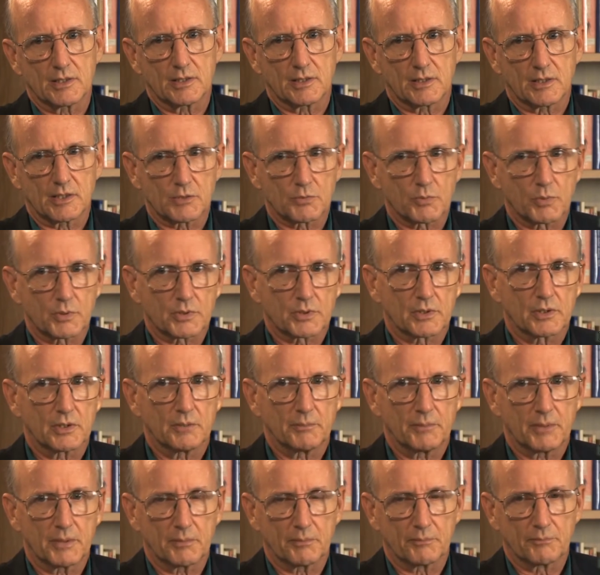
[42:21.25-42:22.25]
that this was going
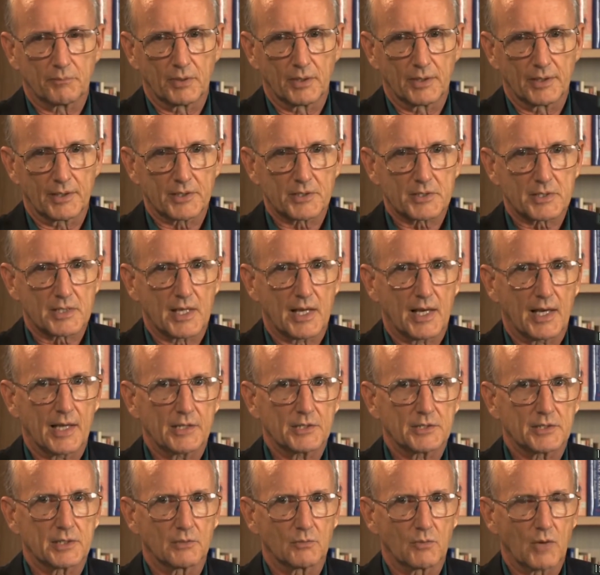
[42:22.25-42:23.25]
to be
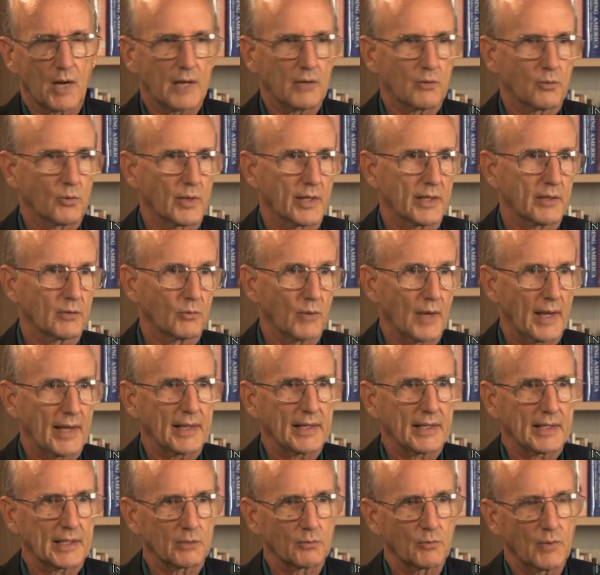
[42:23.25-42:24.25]
politicized and right-wing
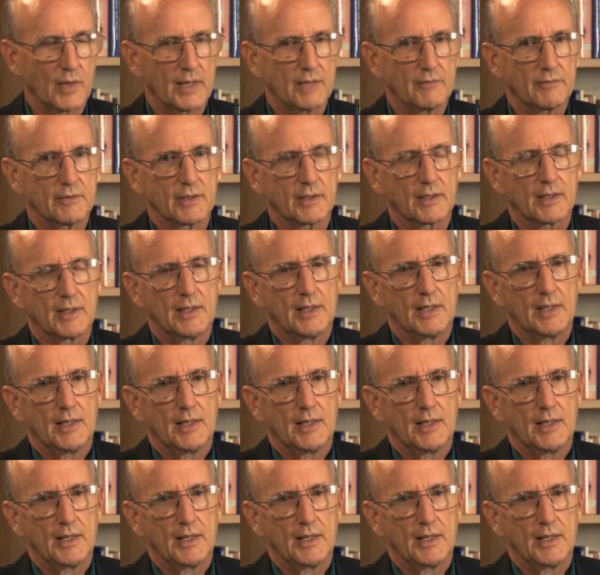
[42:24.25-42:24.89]
ranting and raving.